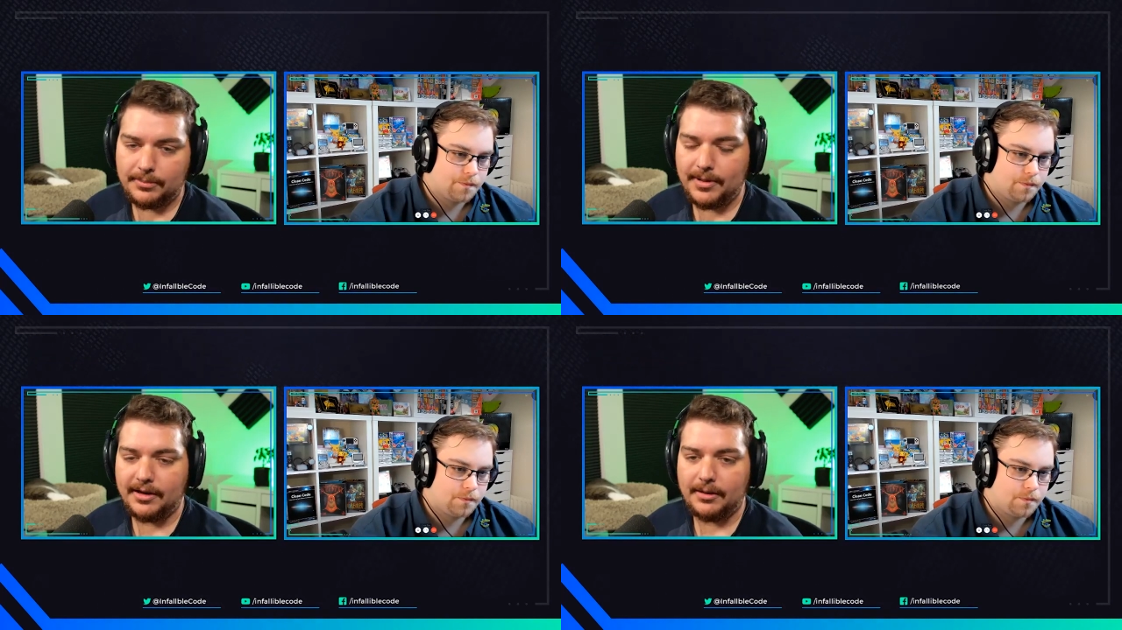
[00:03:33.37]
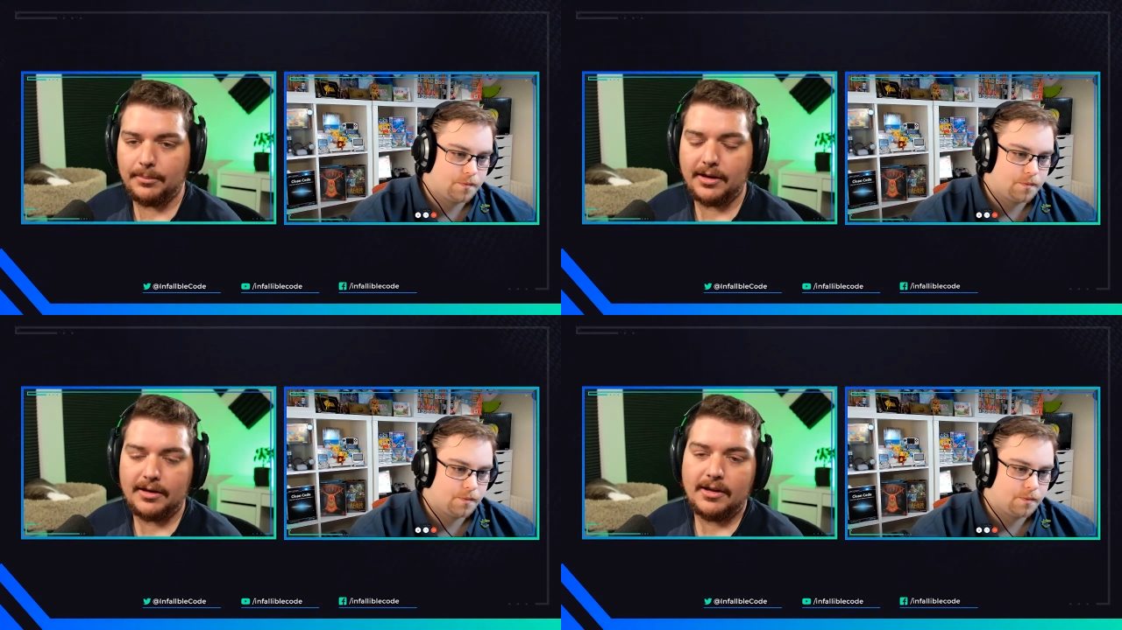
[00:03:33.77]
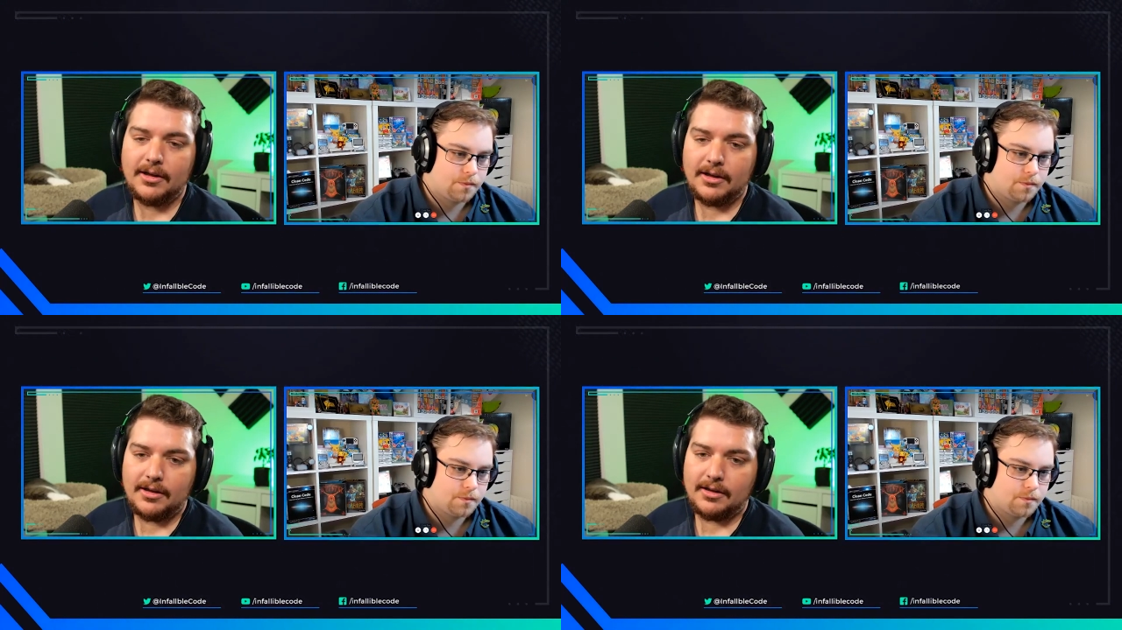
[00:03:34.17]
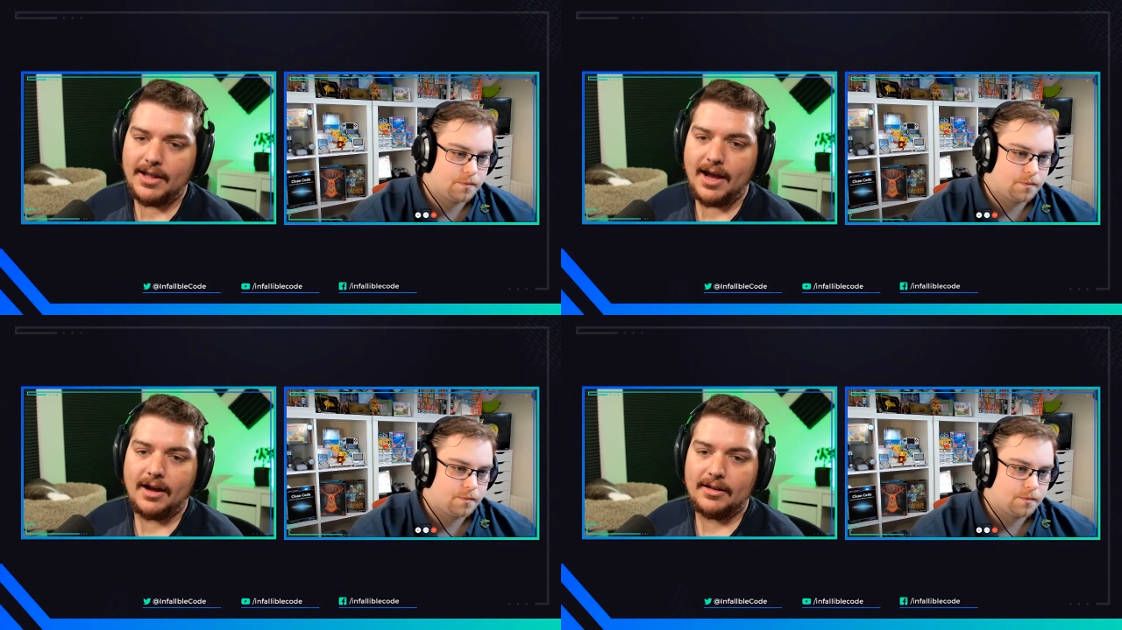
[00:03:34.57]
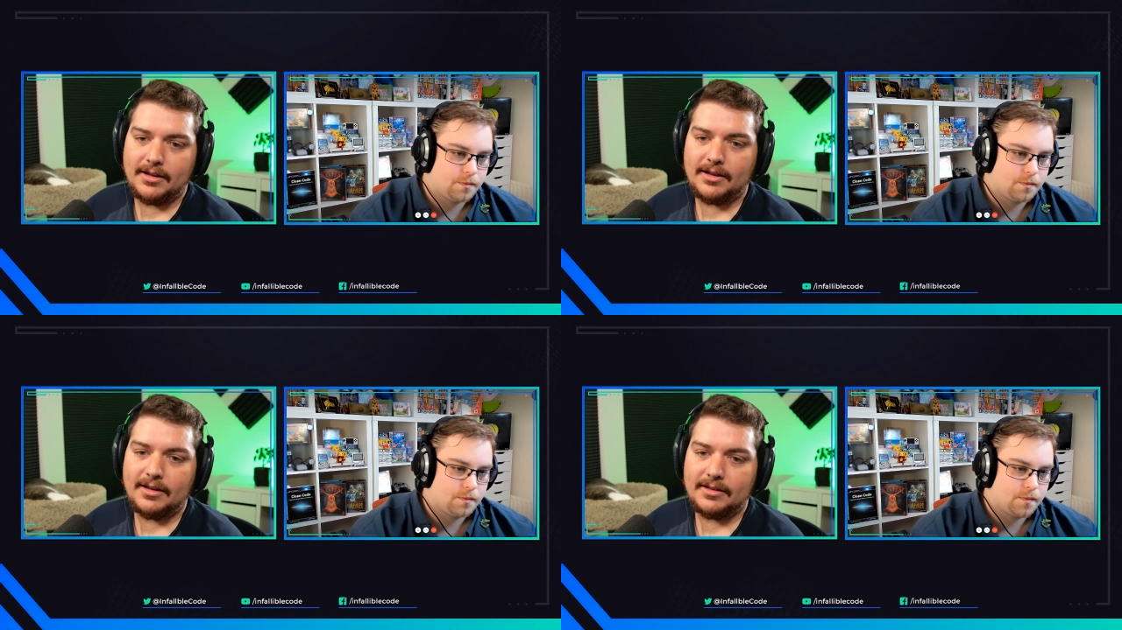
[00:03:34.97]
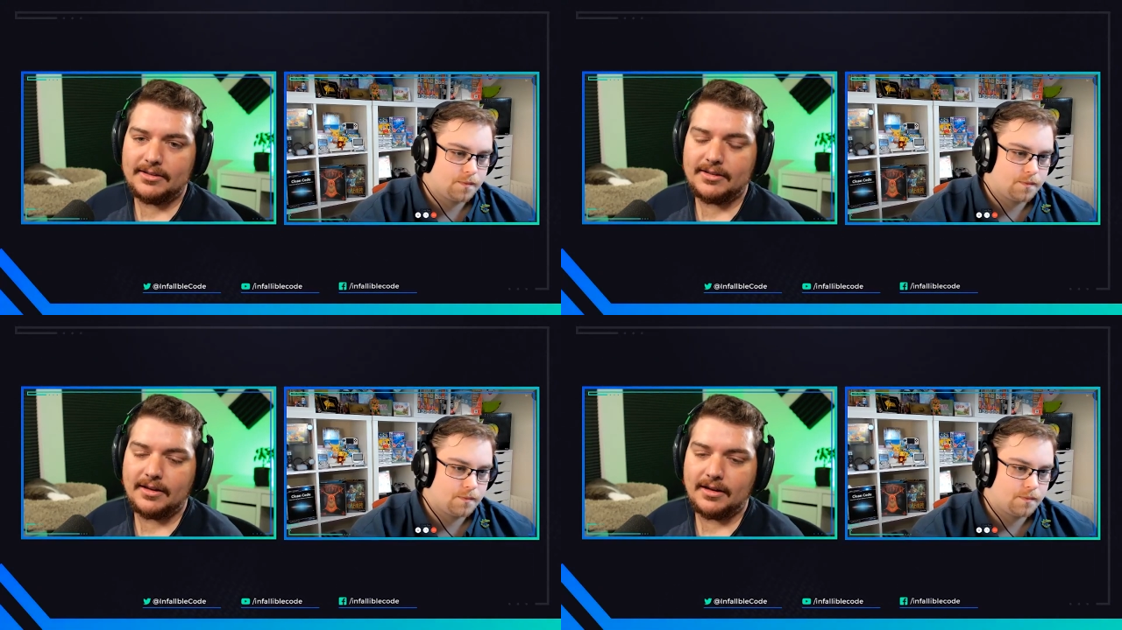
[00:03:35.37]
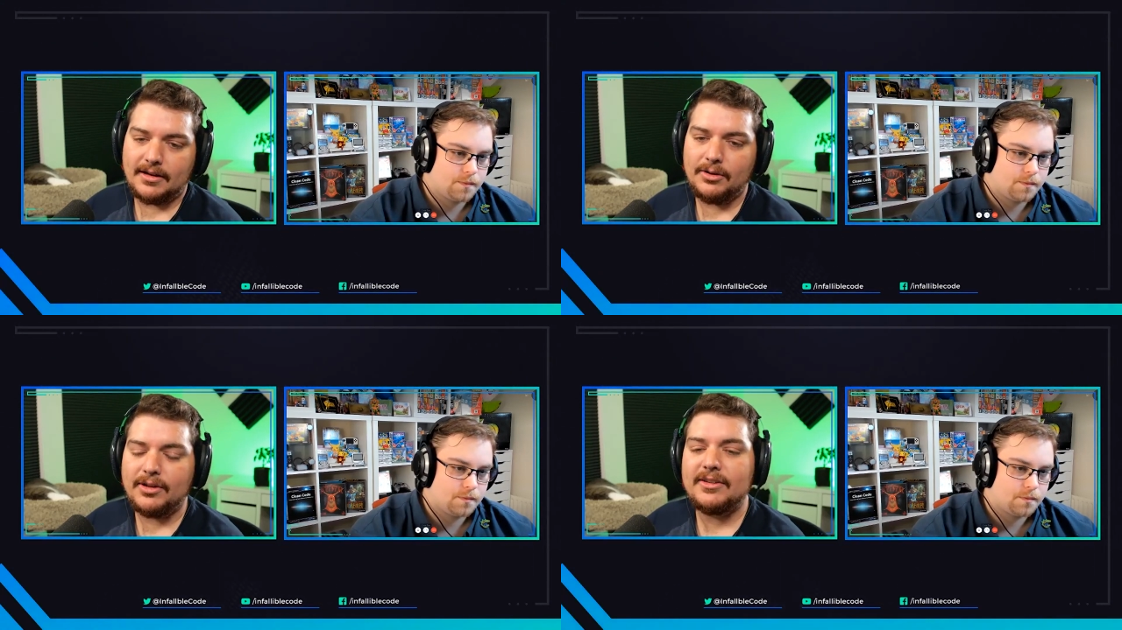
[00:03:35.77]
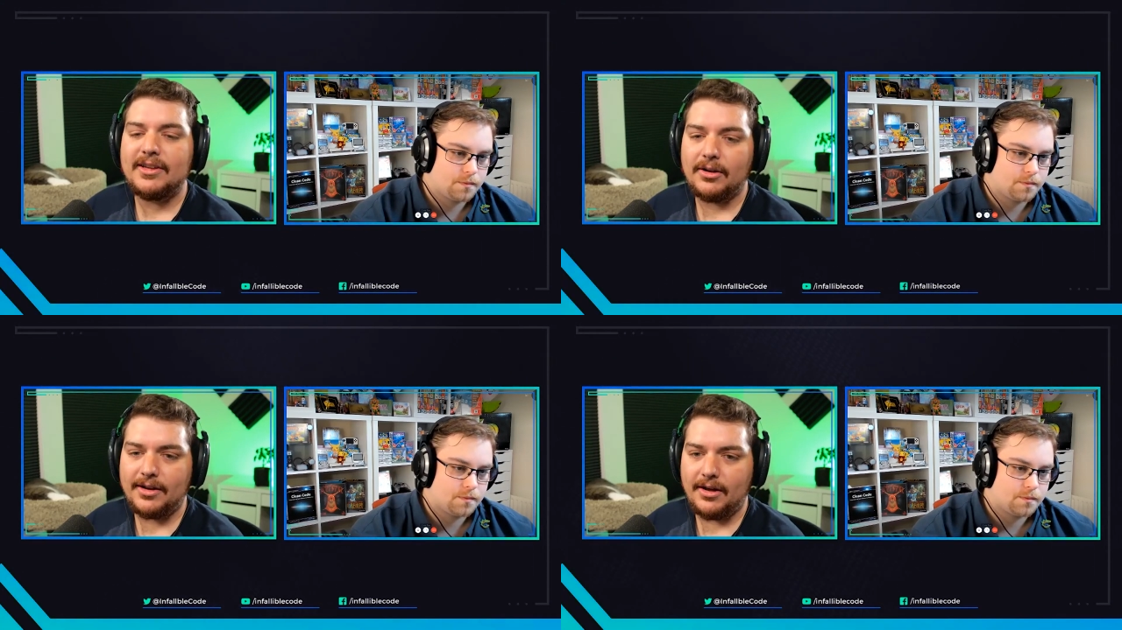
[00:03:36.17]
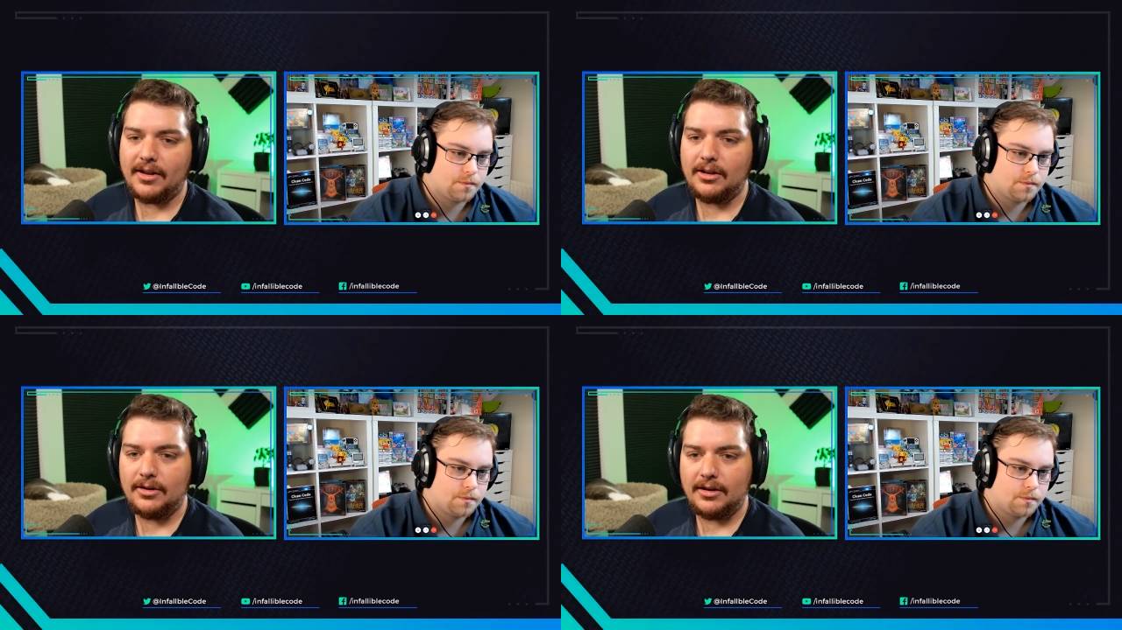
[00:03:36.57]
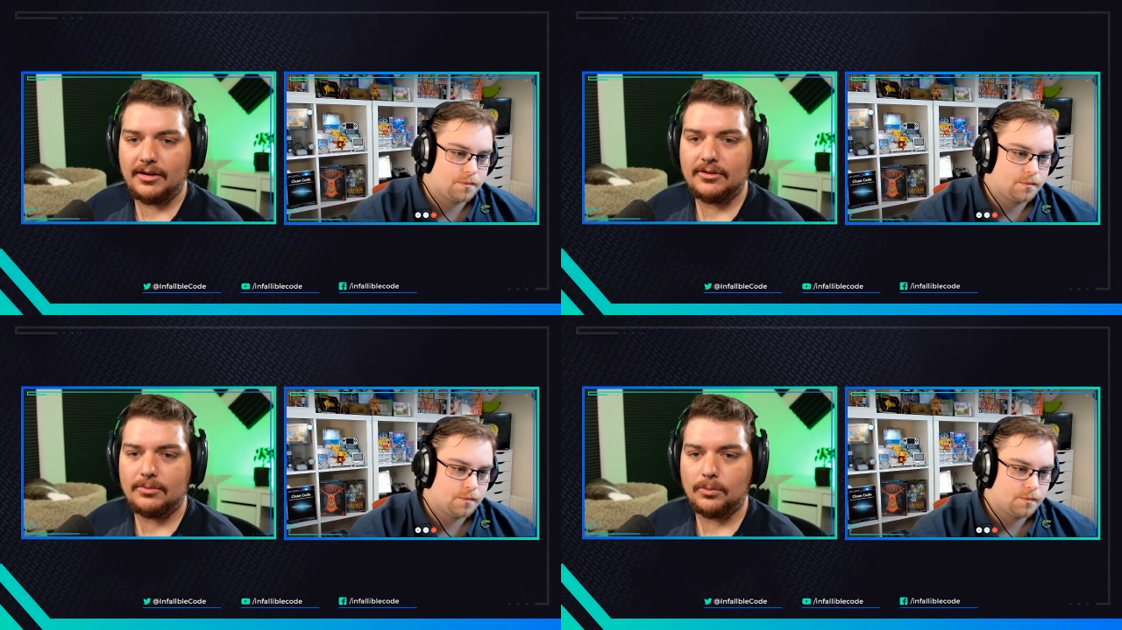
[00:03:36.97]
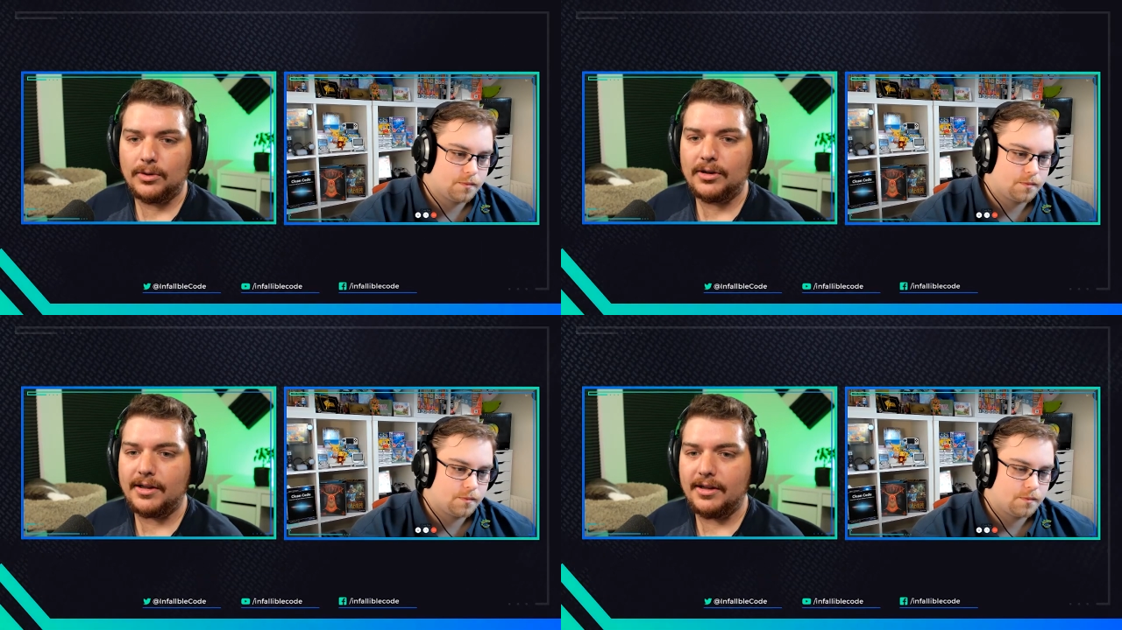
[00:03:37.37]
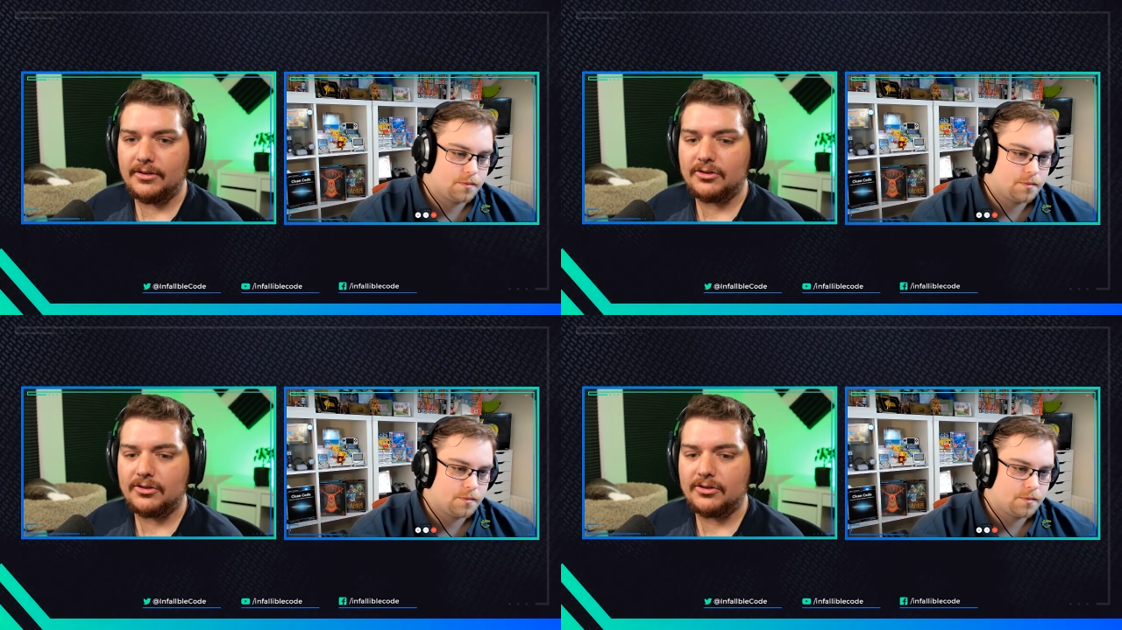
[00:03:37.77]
Speaker 1: depending. But yeah, it, it's uh, you can tell now that Unity's really